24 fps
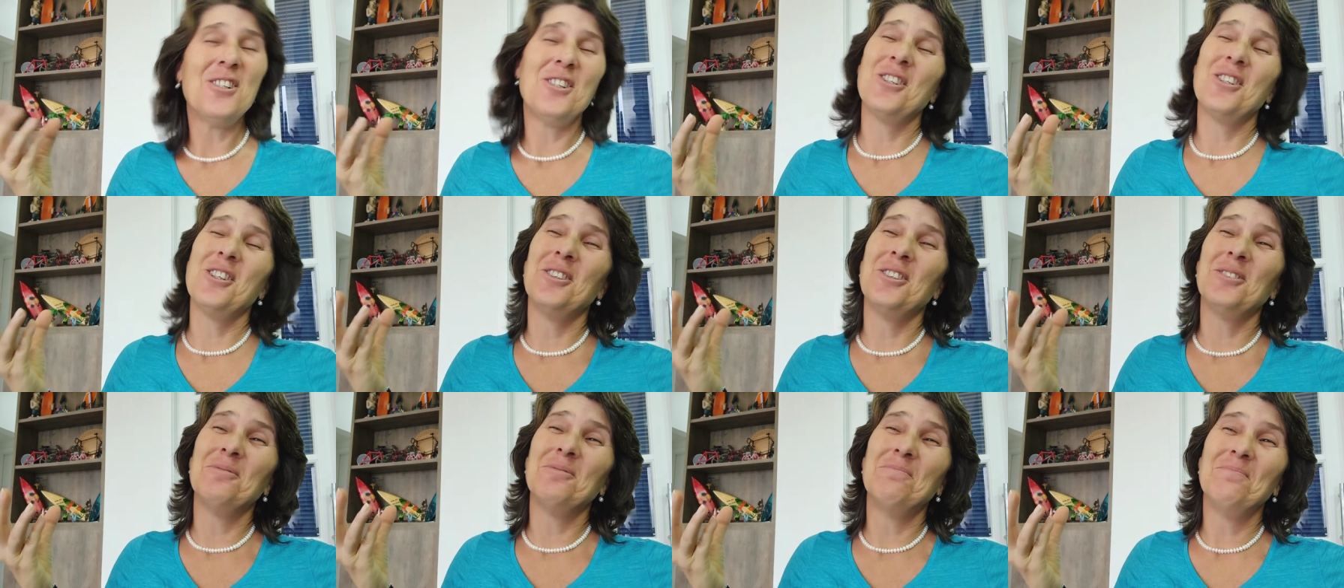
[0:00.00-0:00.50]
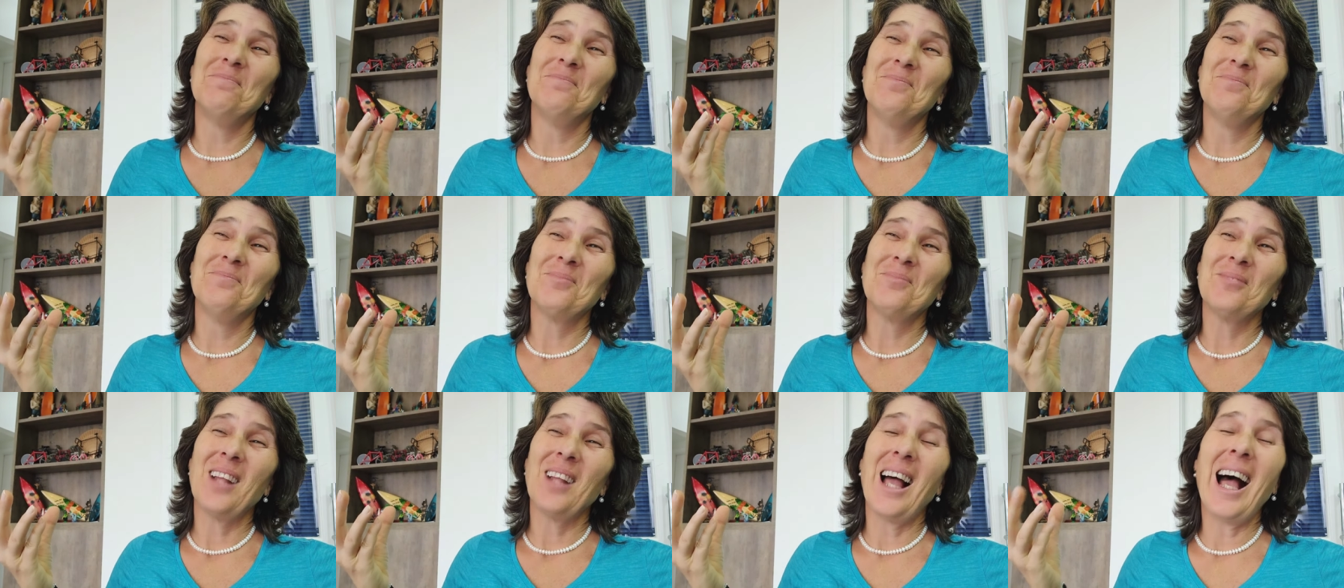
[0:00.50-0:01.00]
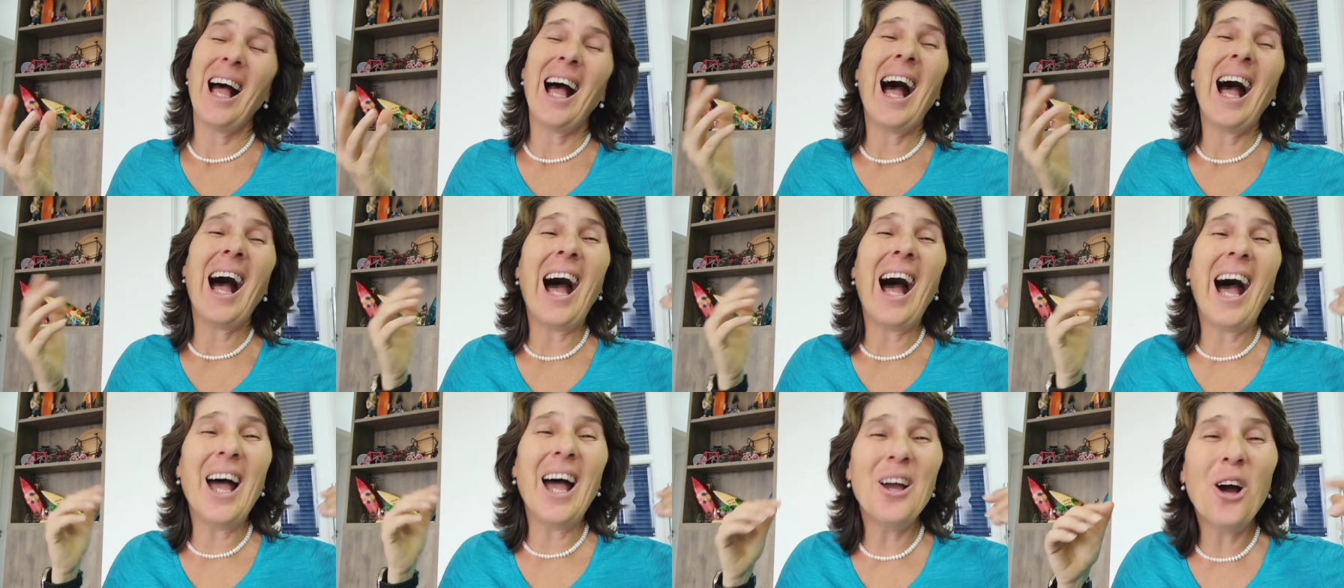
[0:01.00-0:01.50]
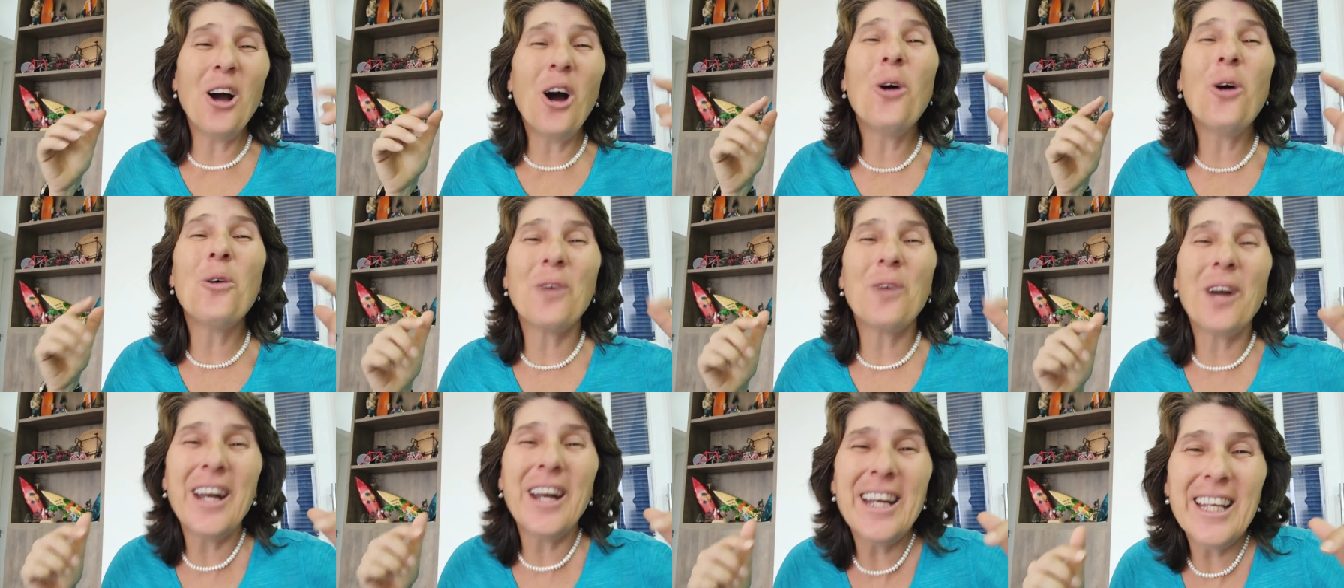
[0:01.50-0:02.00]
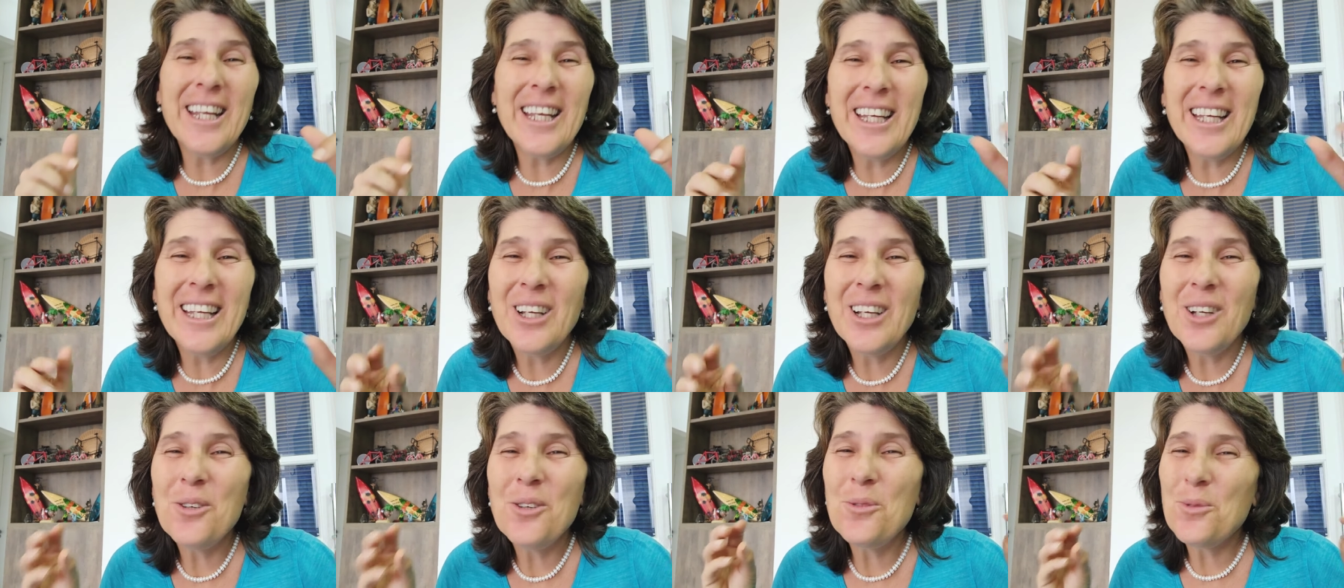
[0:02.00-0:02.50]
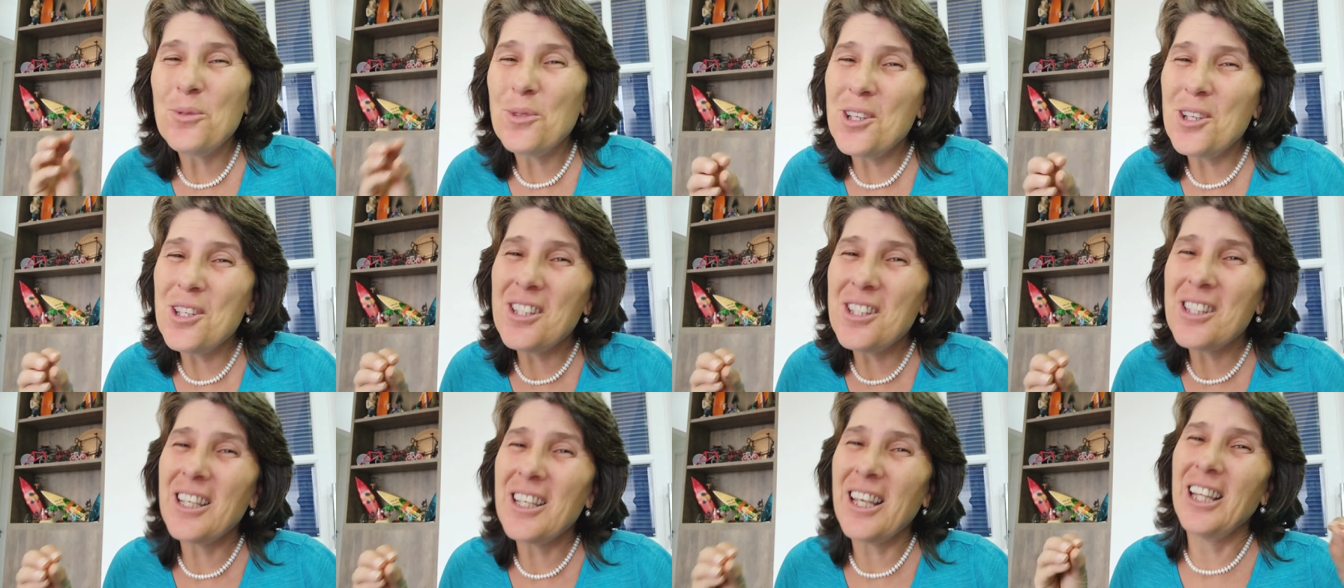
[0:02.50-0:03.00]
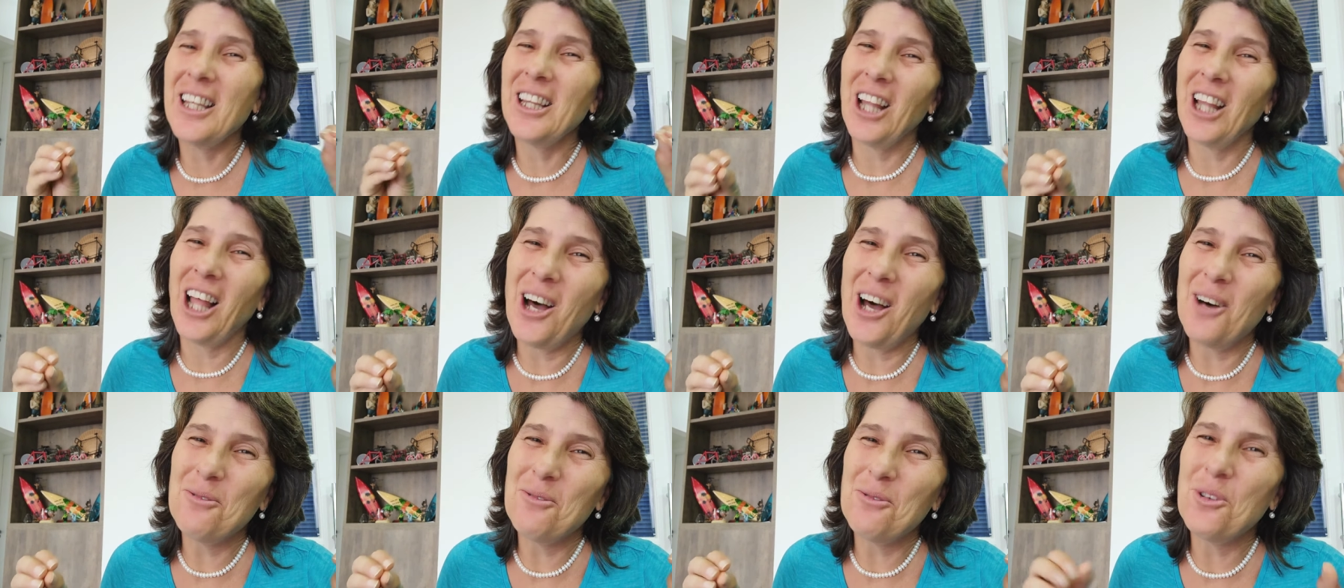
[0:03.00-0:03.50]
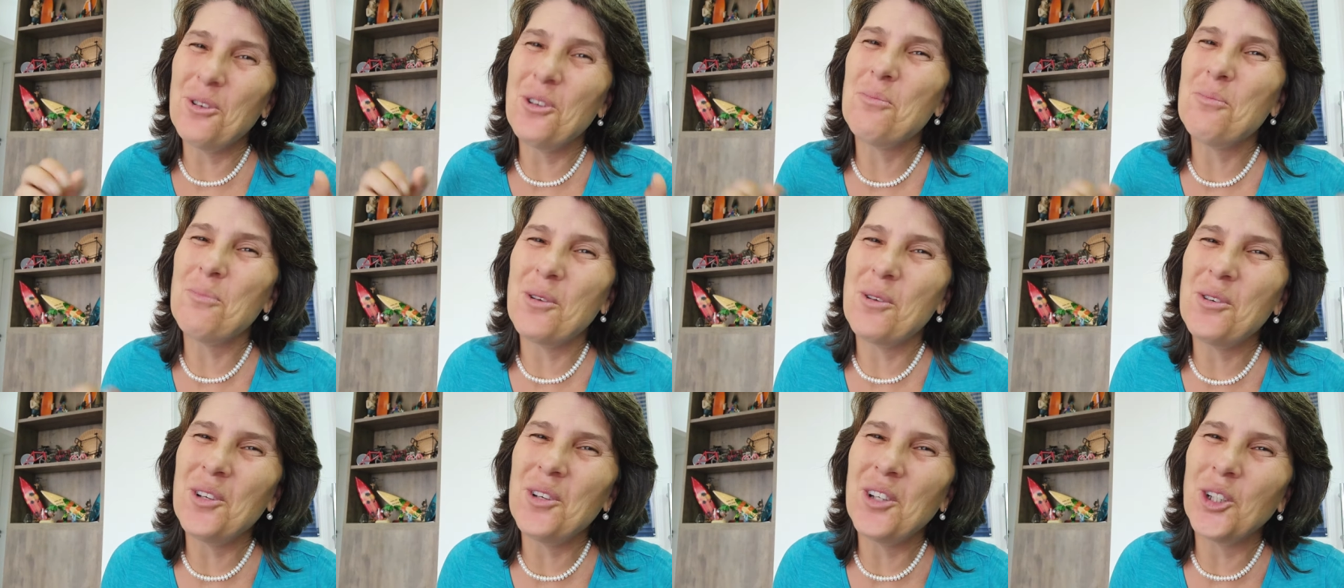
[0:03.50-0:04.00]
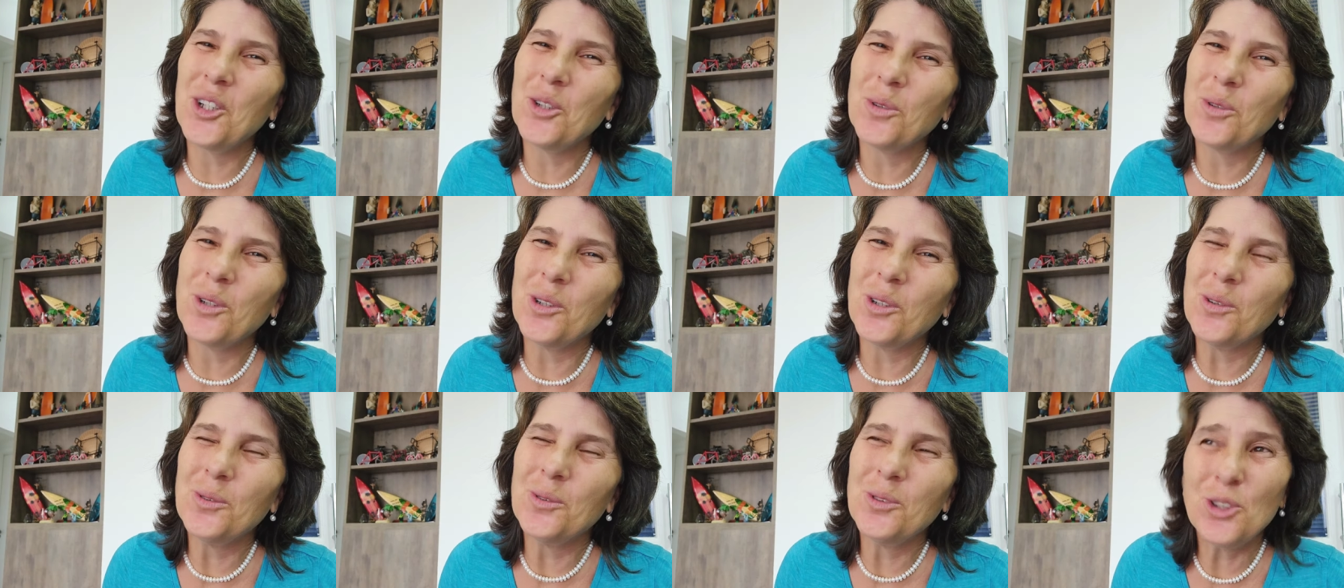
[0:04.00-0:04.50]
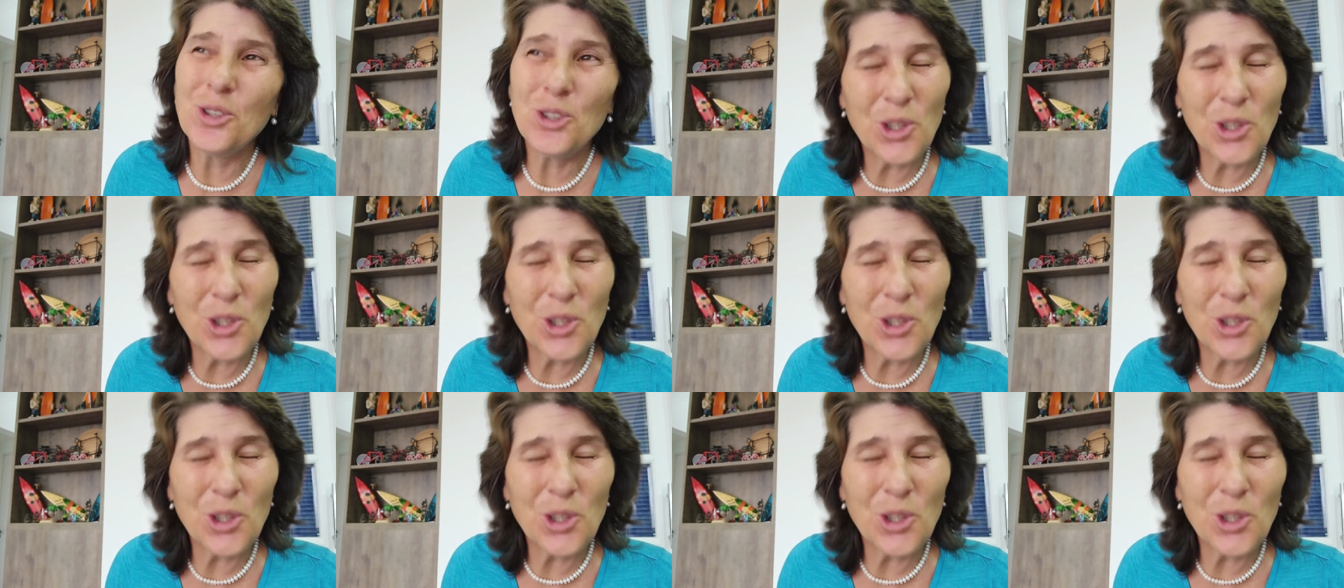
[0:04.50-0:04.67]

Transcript: So I already was in love with merino wool.